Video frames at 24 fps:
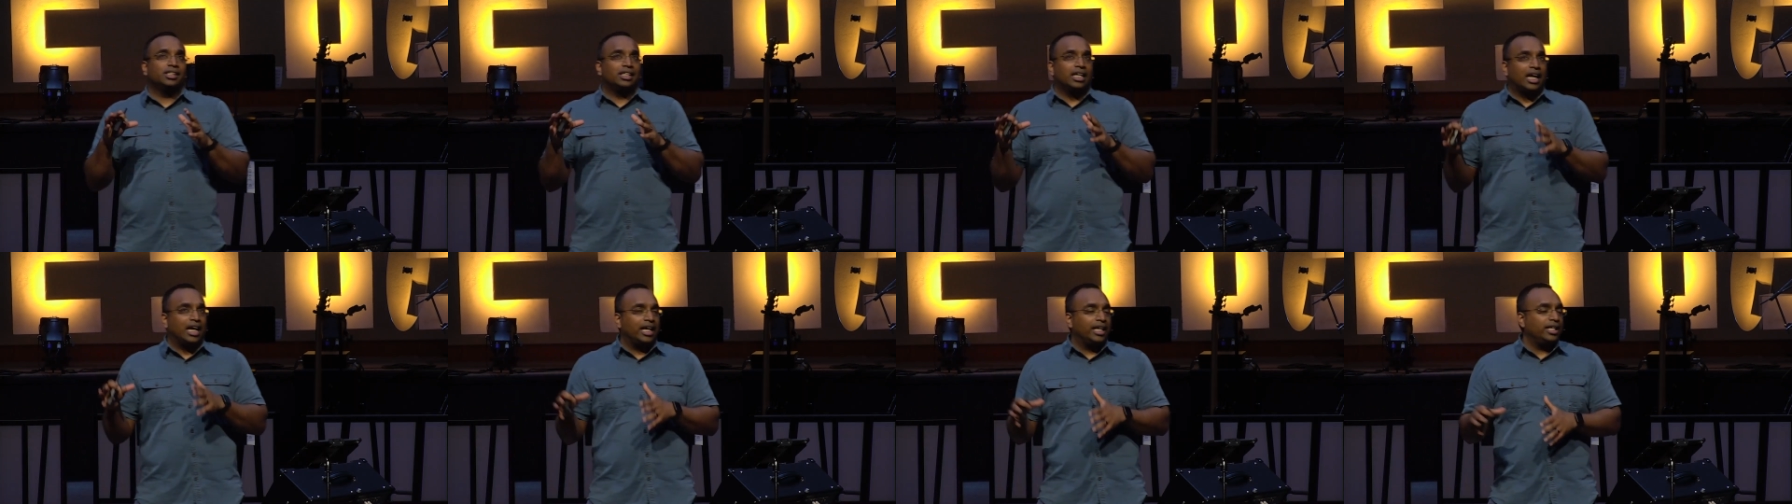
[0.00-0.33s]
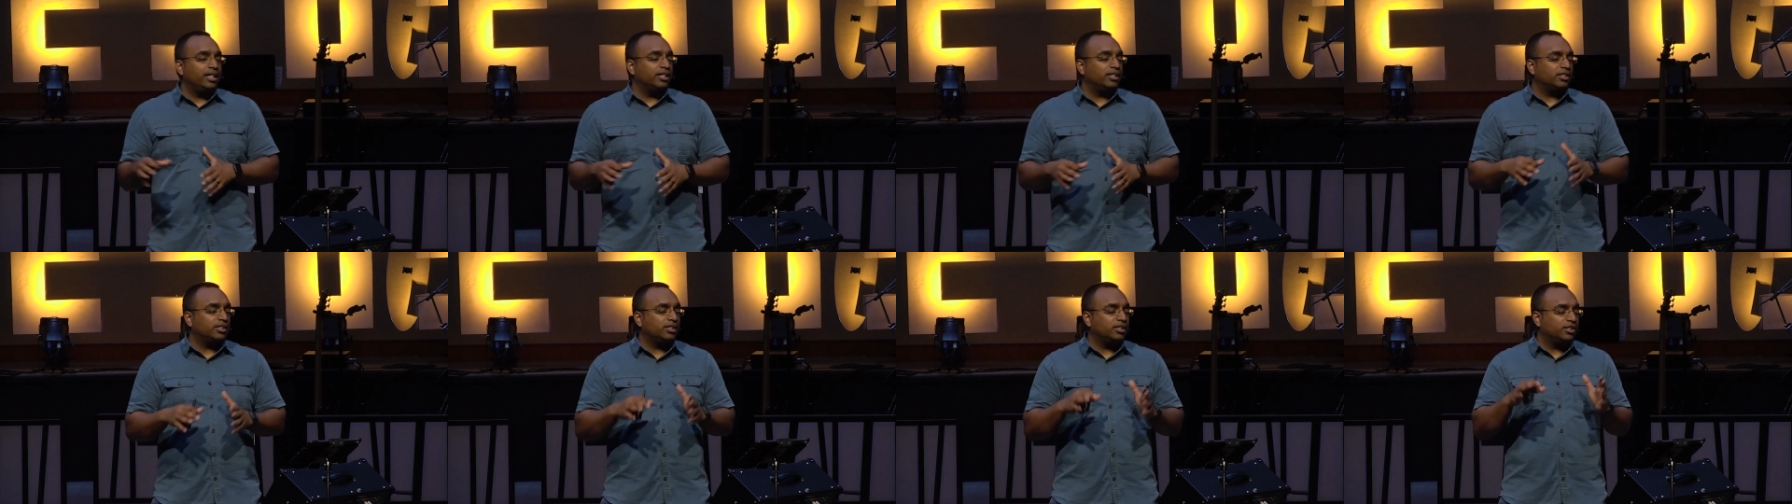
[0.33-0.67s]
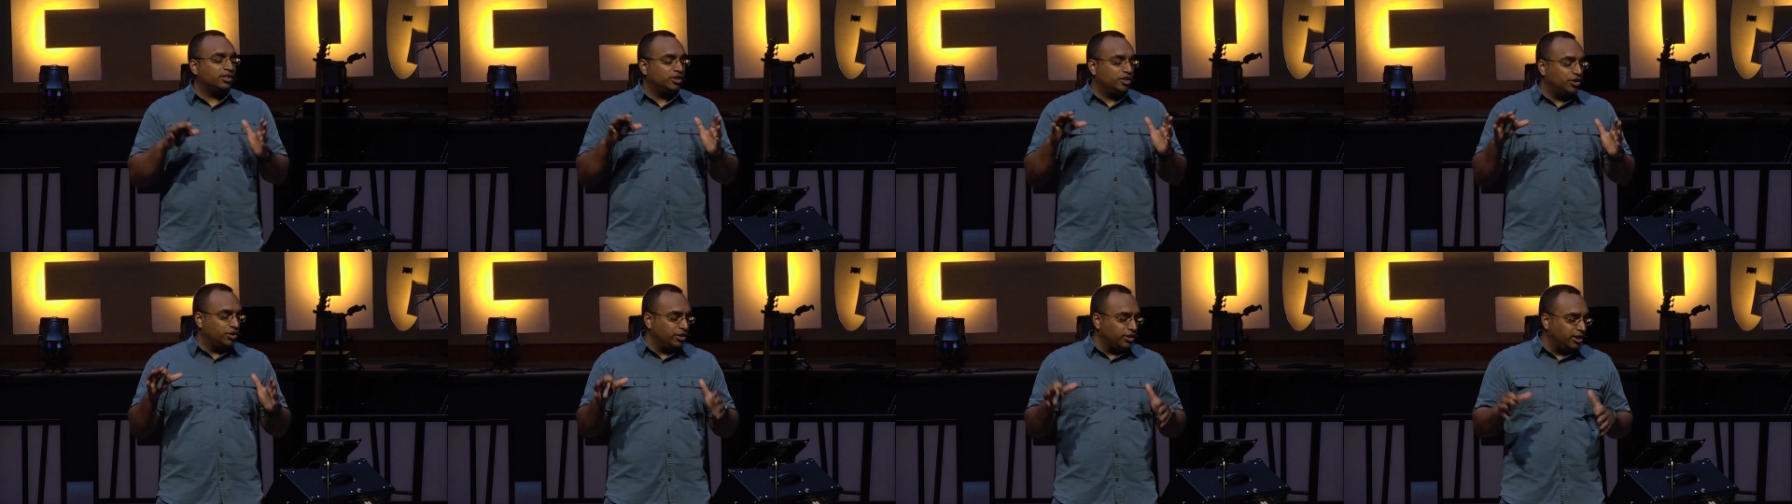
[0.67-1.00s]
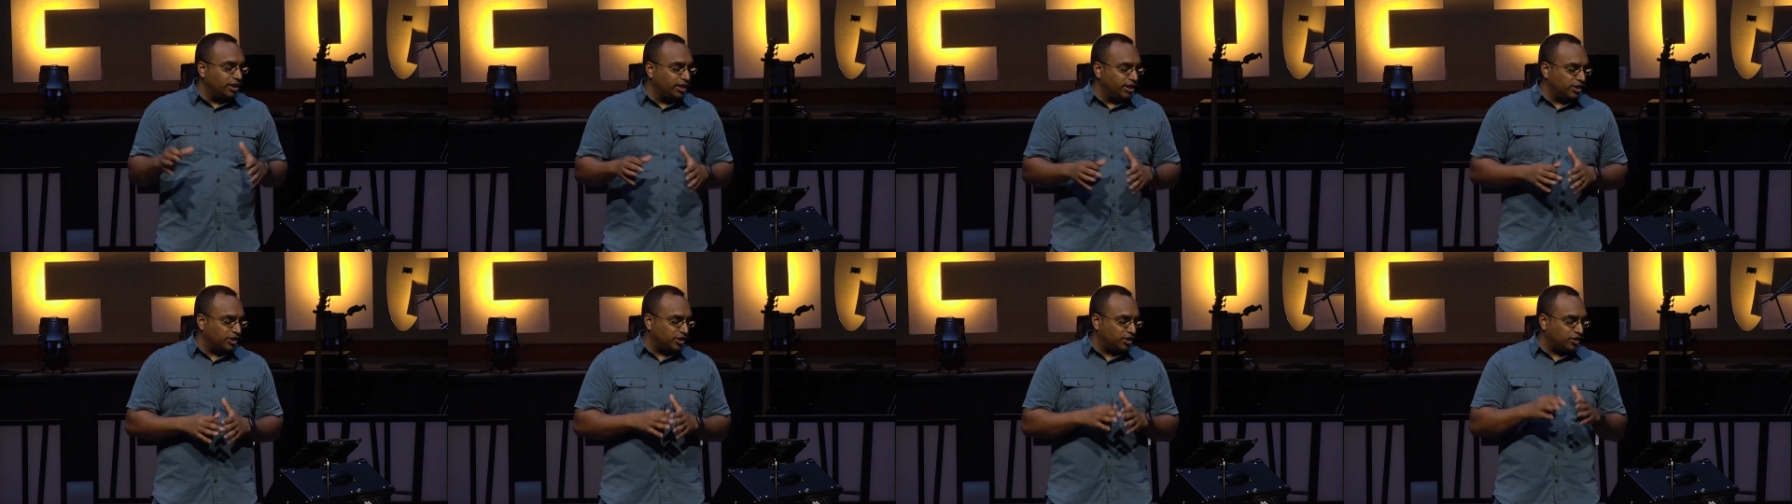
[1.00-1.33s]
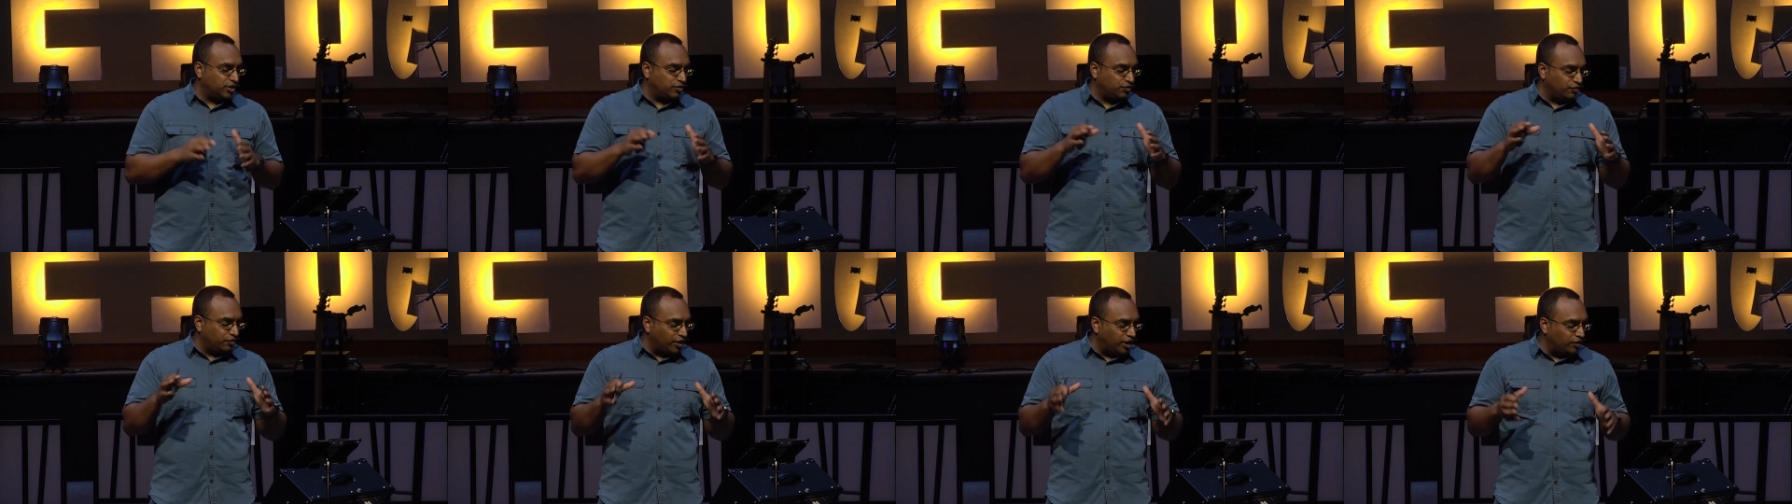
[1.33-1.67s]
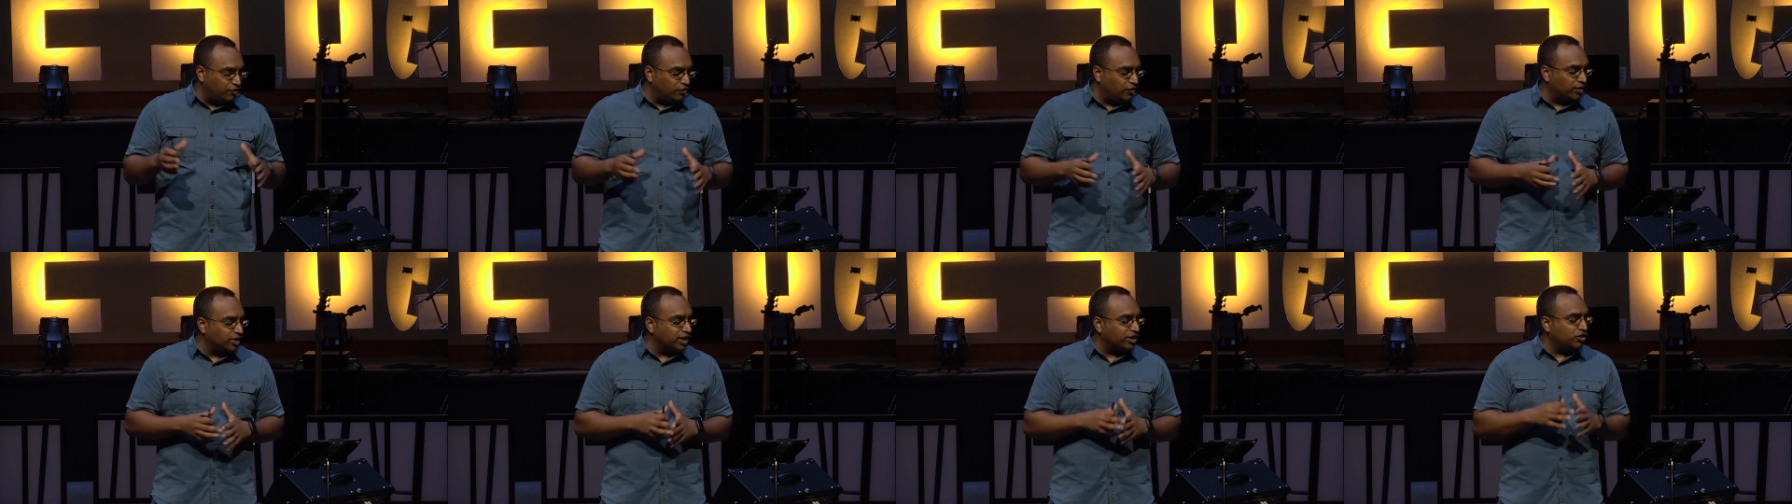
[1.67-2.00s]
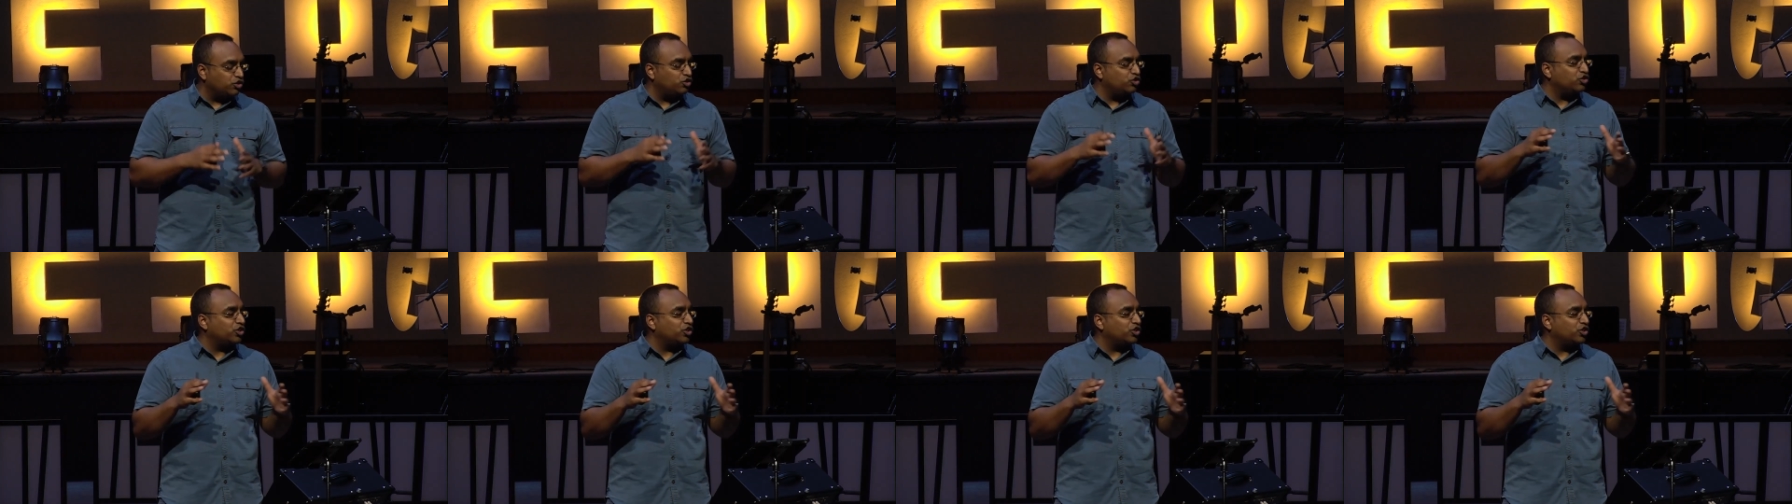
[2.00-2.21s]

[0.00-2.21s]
kindness, goodness, faithfulness,